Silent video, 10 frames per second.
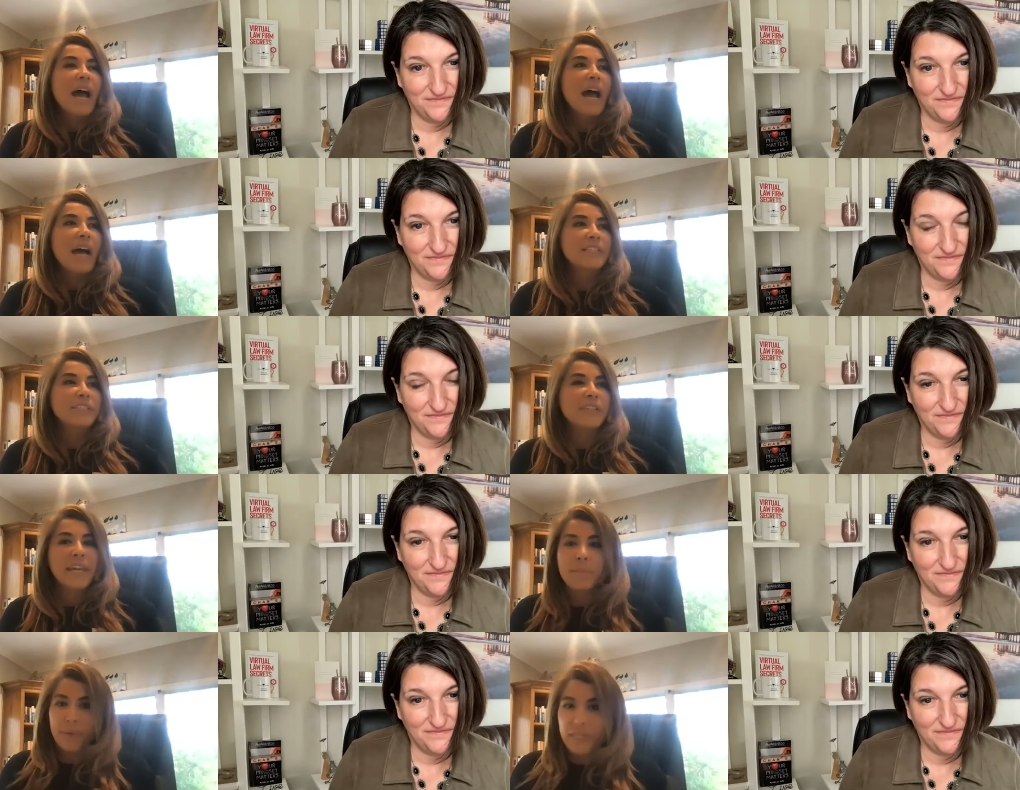Speaker 1: I just
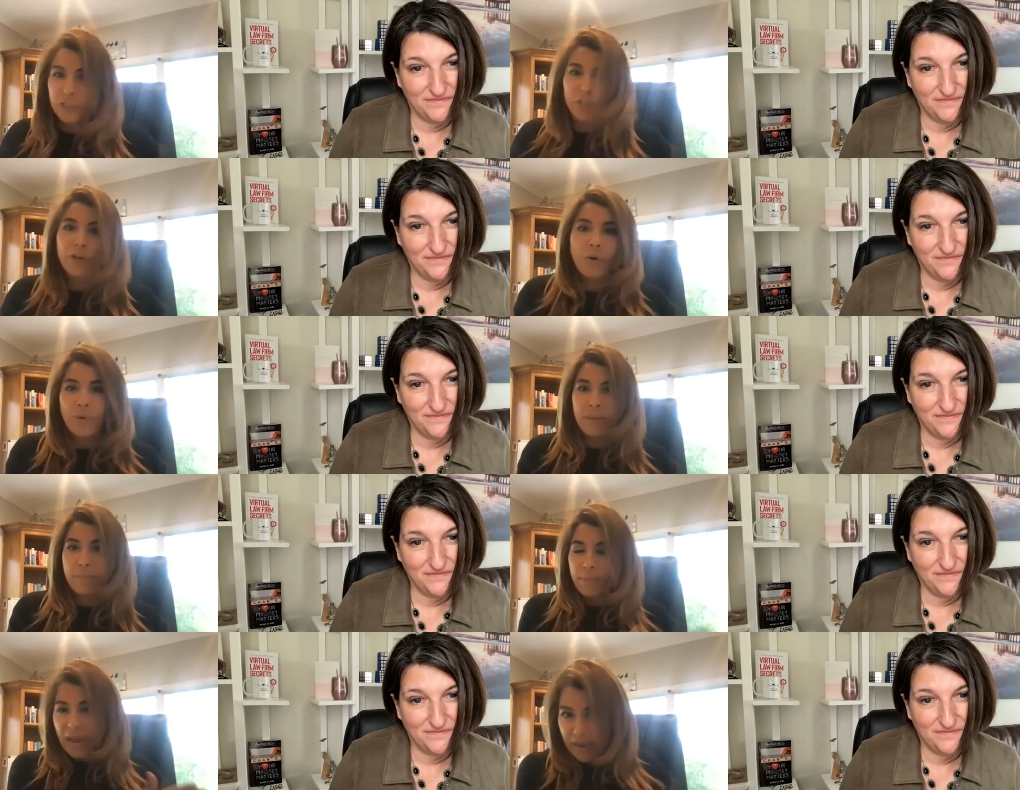can't picture going
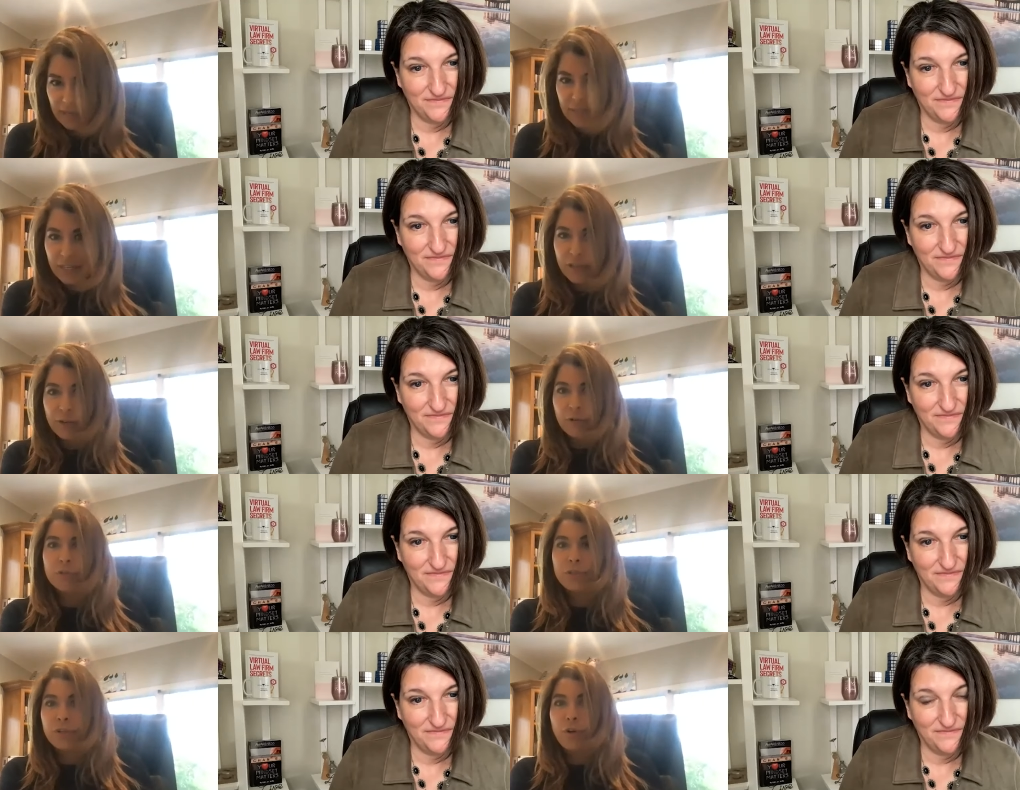back, you know,
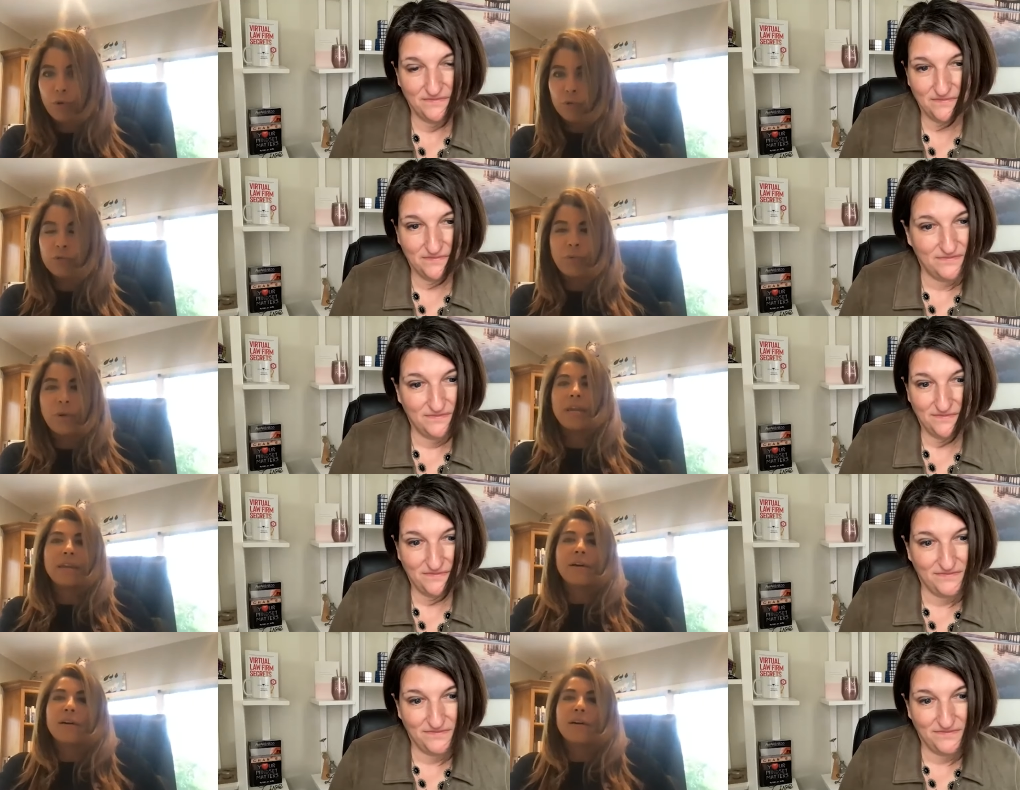to the old way